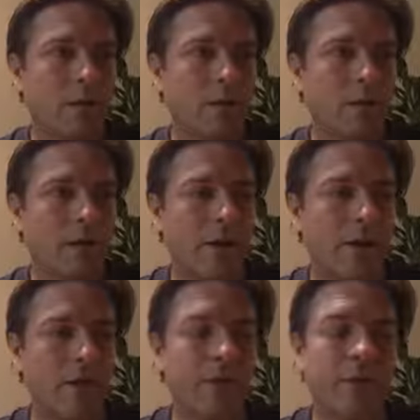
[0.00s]
and how you
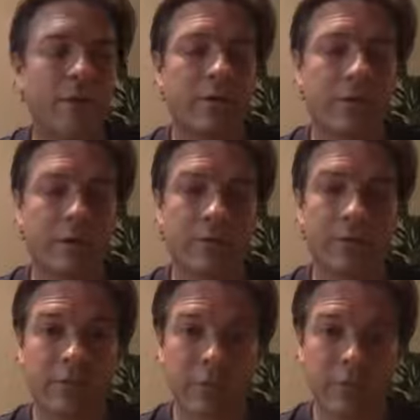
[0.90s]
decide to live this
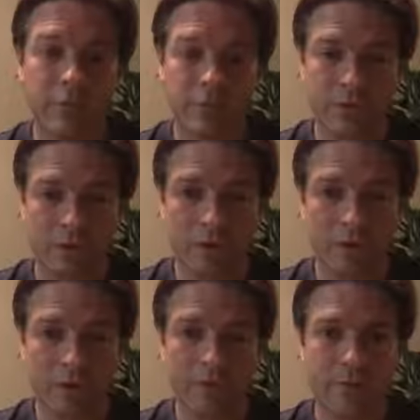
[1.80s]
moment, which is where
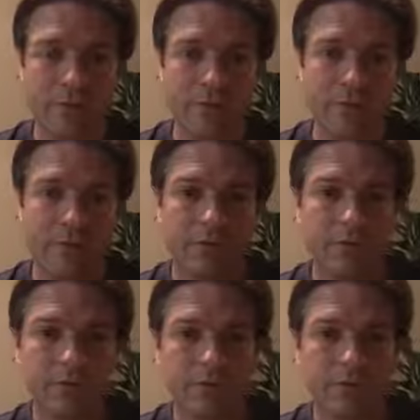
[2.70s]
life happens,